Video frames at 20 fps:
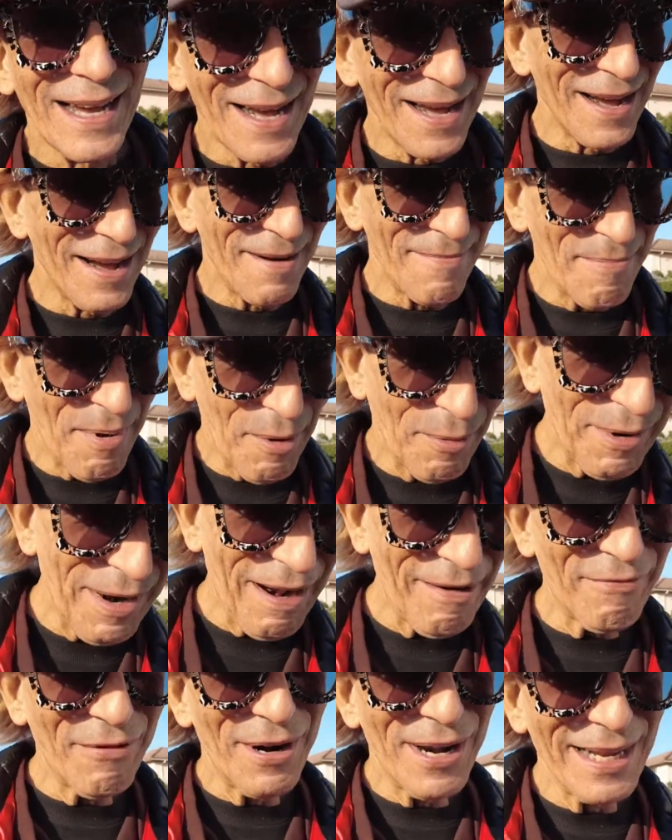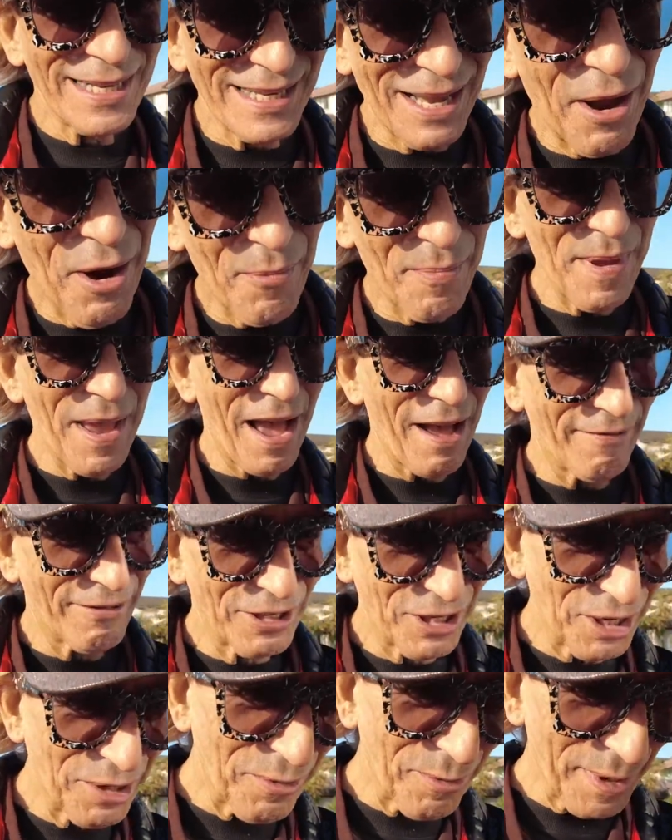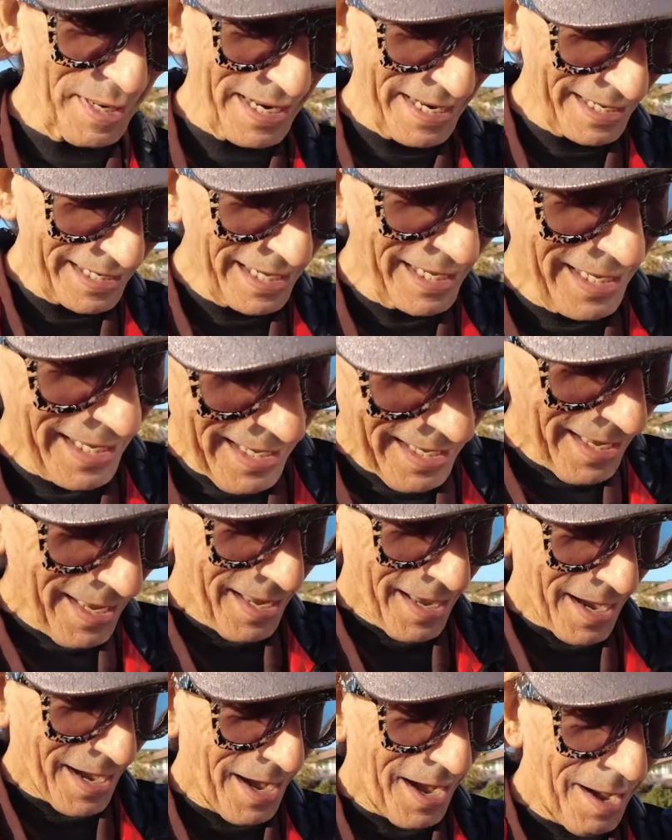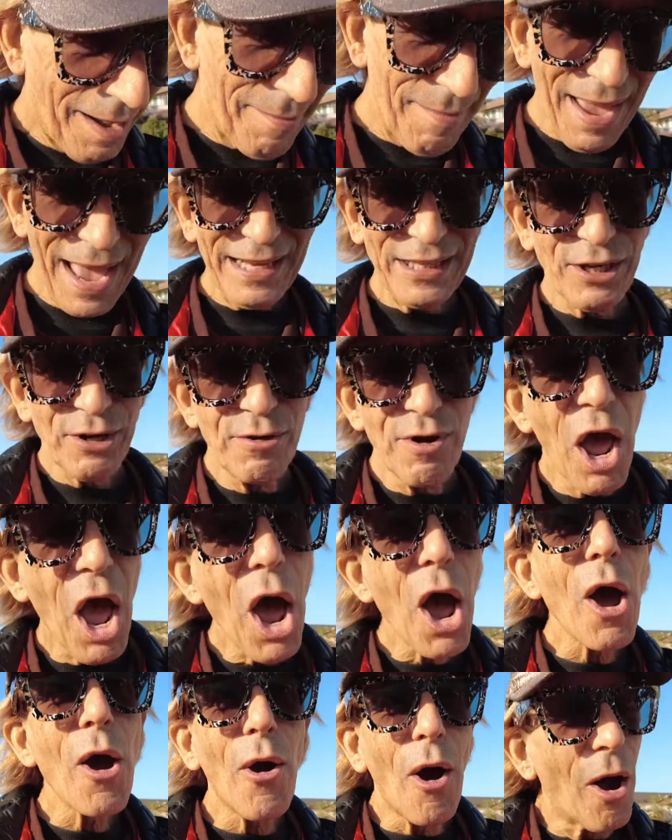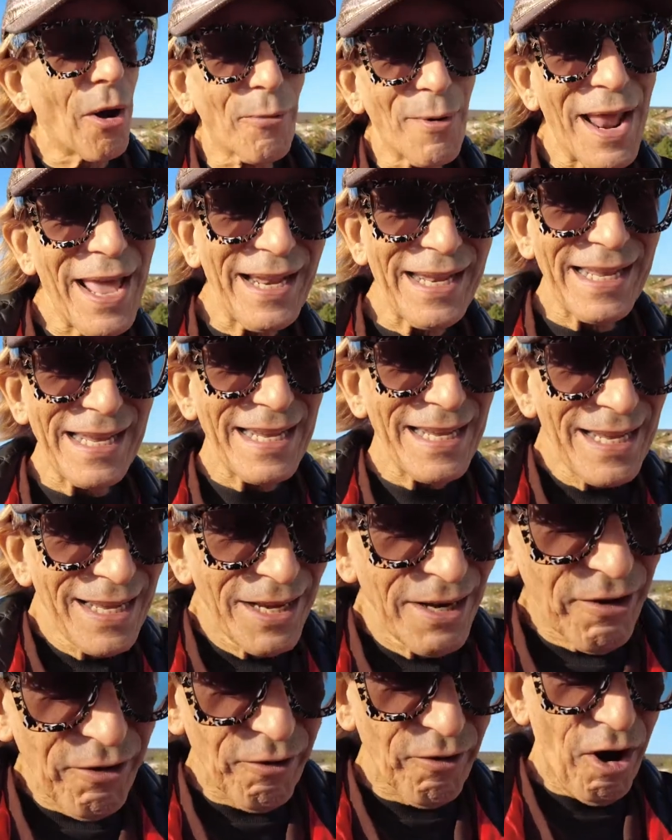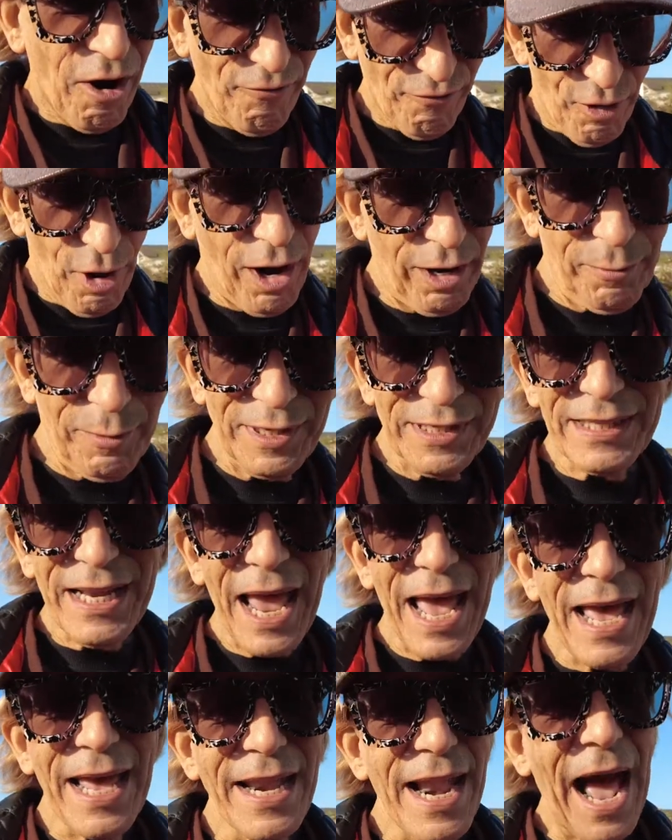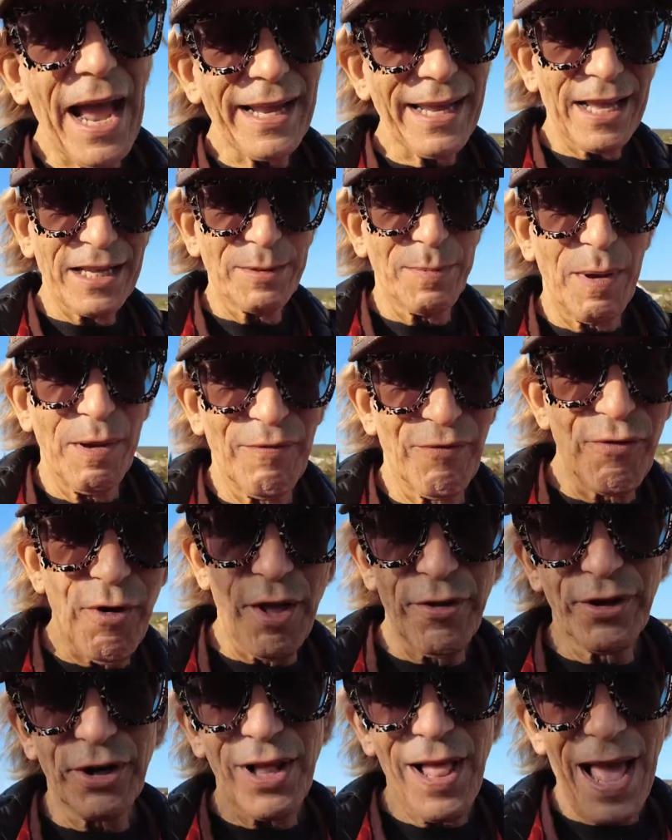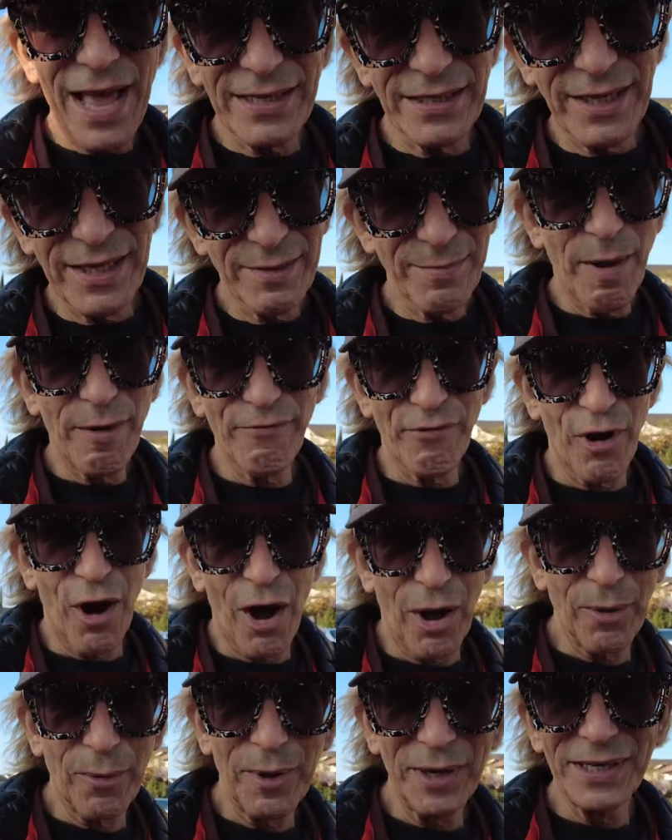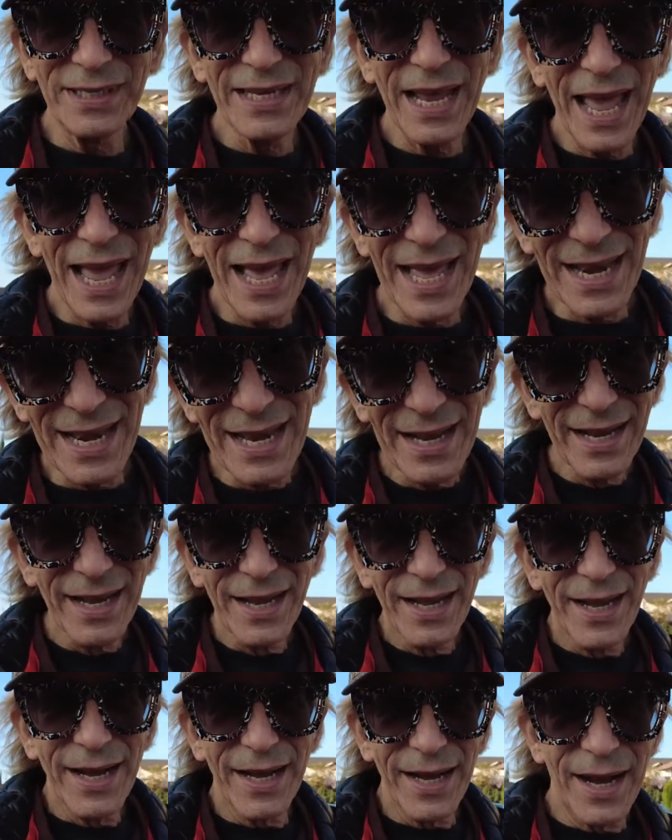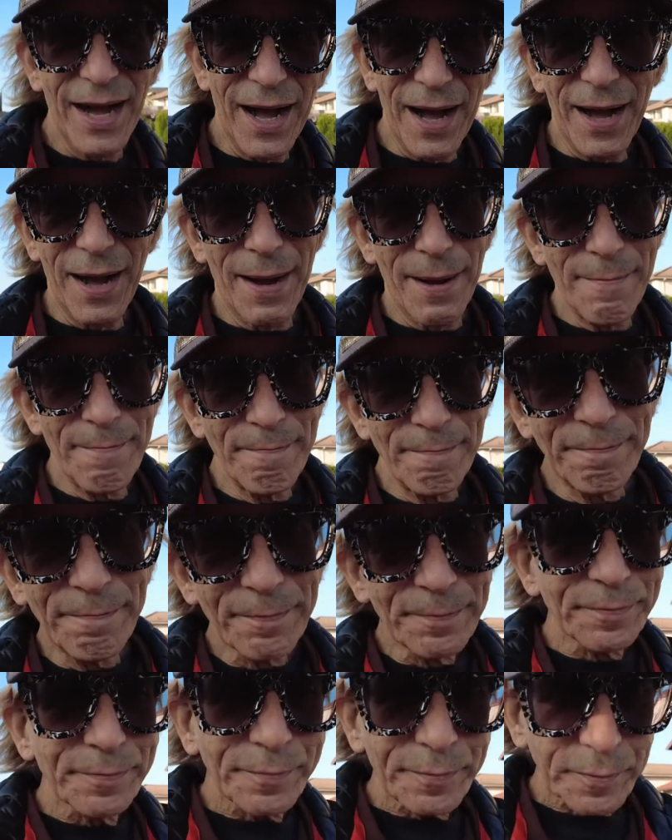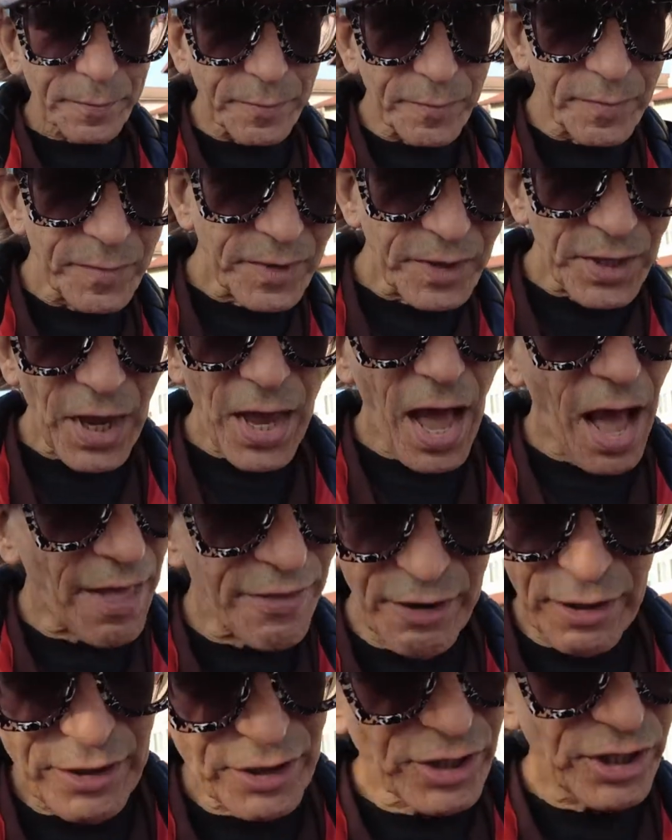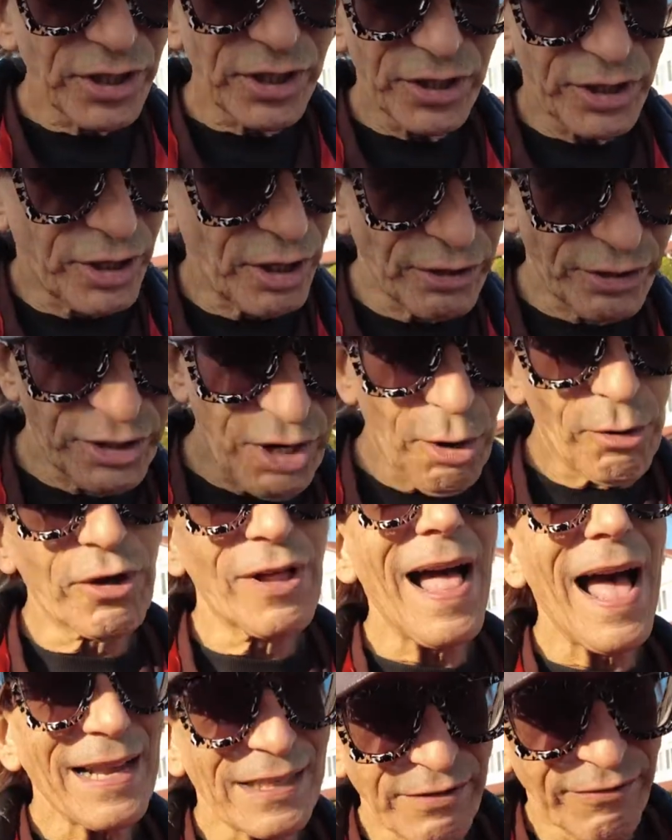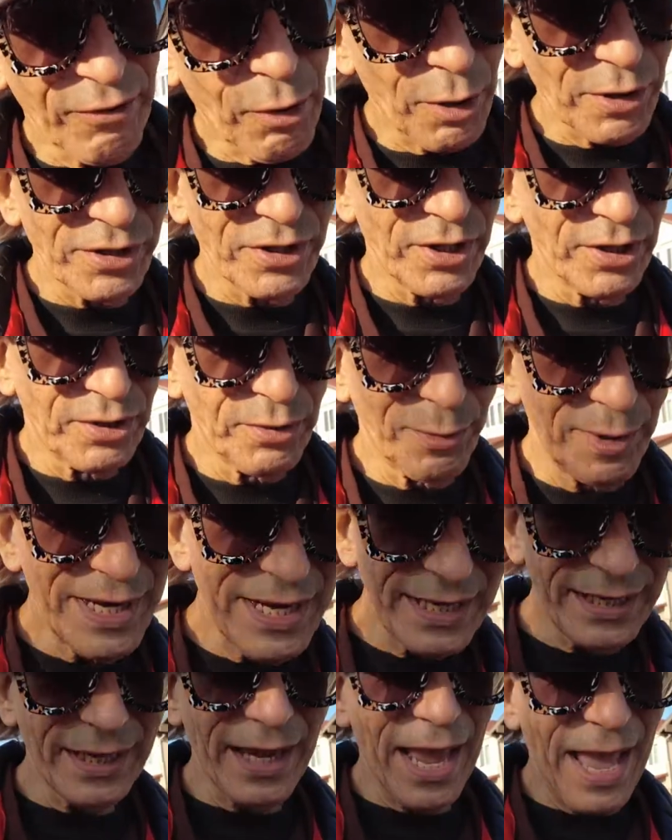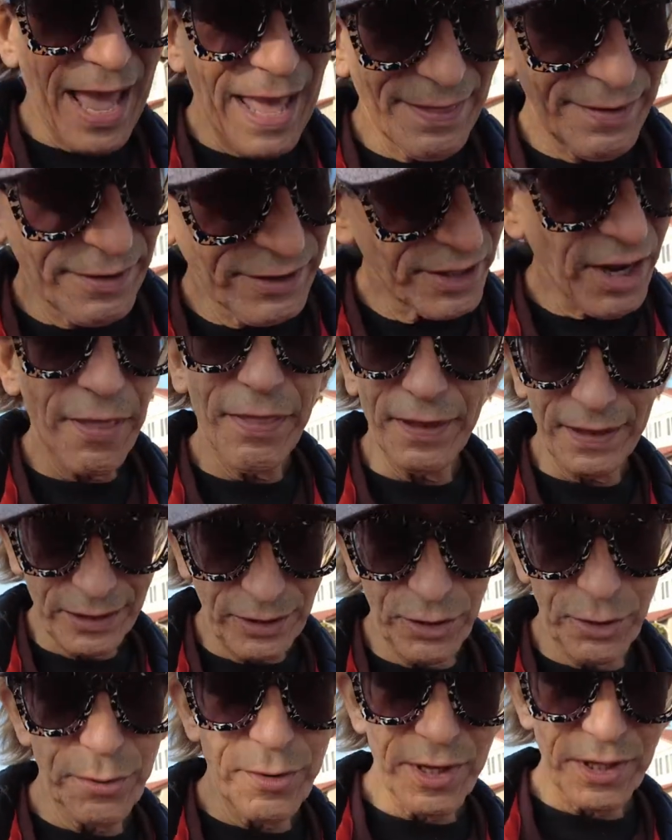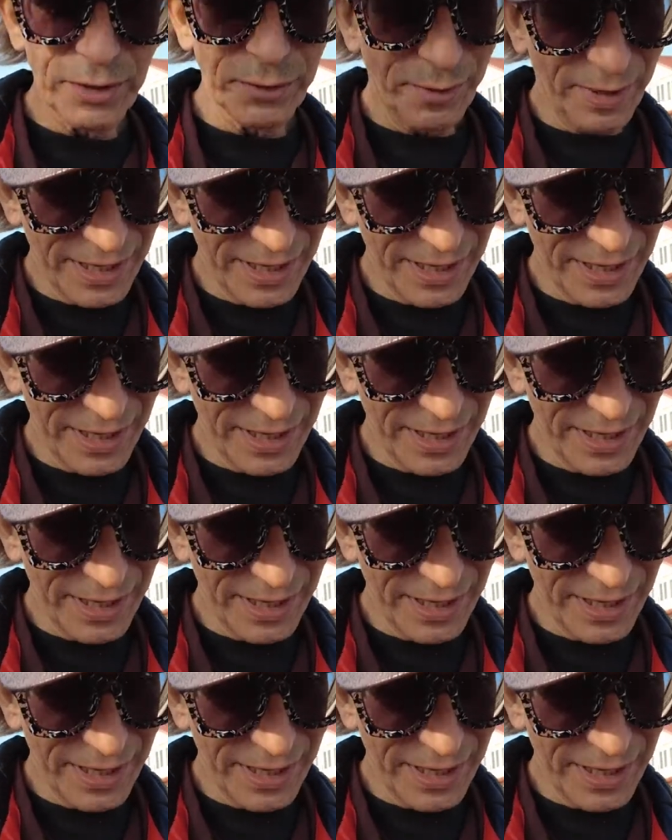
Uh, but whatever it is, I hope you have a good week. Um, as you know already, uh, for Art 110, I can't speak for other classes, but for Art 110, um, uh, there's there's no class, of course, this week, and there's nothing due this